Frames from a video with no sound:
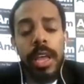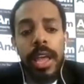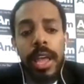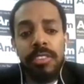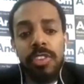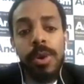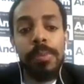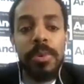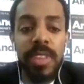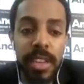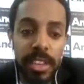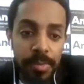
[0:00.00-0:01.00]
has our
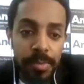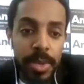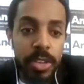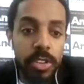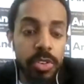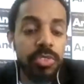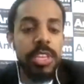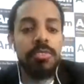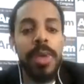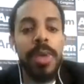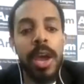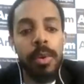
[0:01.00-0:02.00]
representative been using his
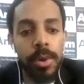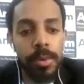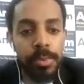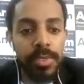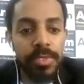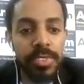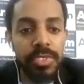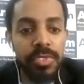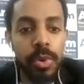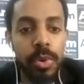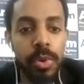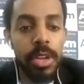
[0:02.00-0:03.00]
power and privilege
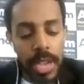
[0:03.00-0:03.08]
for?